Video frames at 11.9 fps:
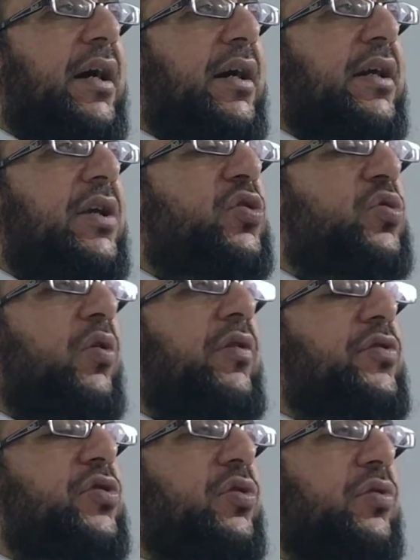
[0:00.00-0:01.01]
He sought
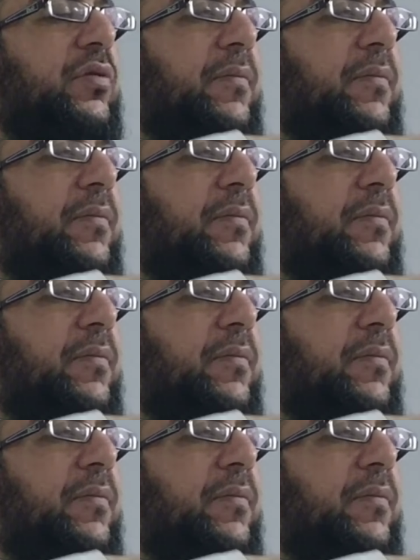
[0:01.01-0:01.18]
to